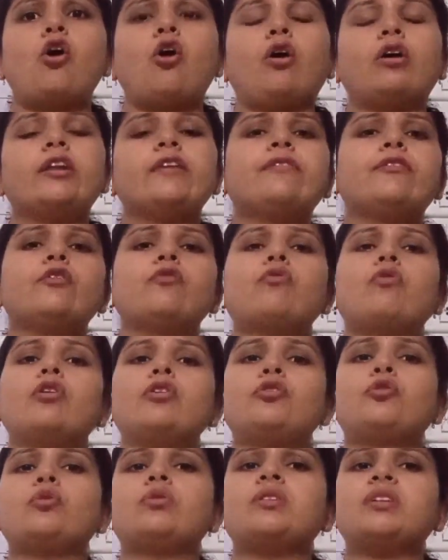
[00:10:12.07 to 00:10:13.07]
or if you
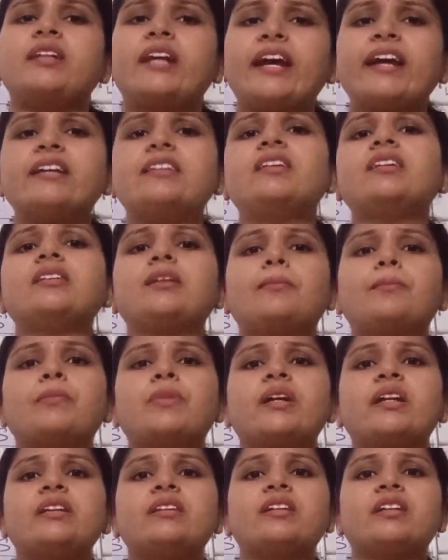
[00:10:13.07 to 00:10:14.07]
want to take the
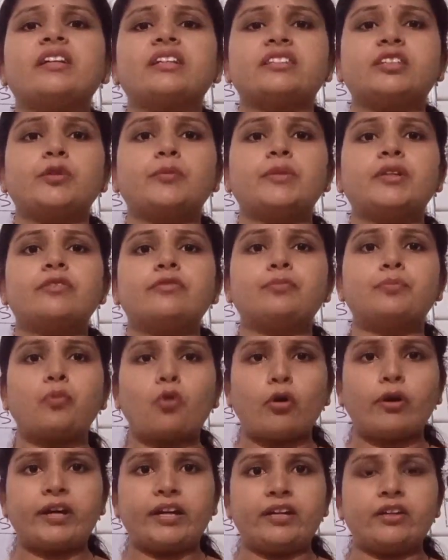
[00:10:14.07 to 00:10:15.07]
number in the decimal
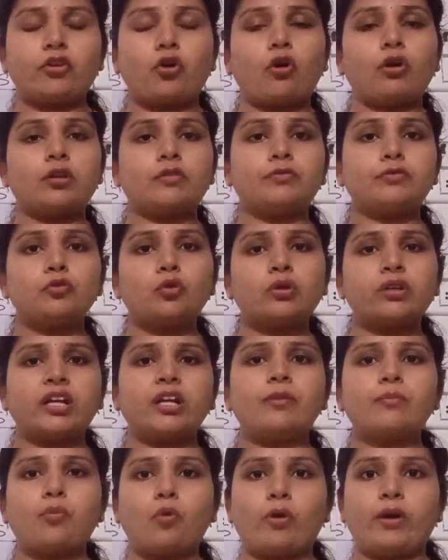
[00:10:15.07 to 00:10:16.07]
point or
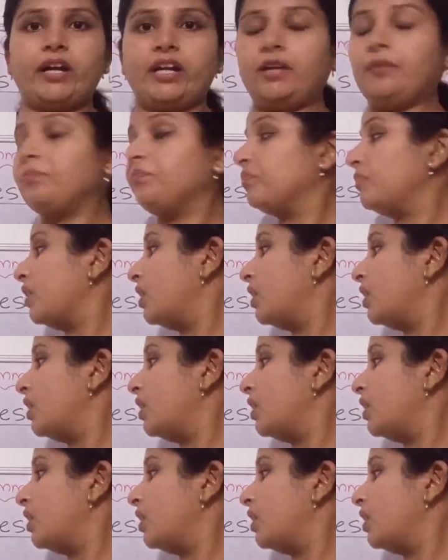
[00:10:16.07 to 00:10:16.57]
floating point,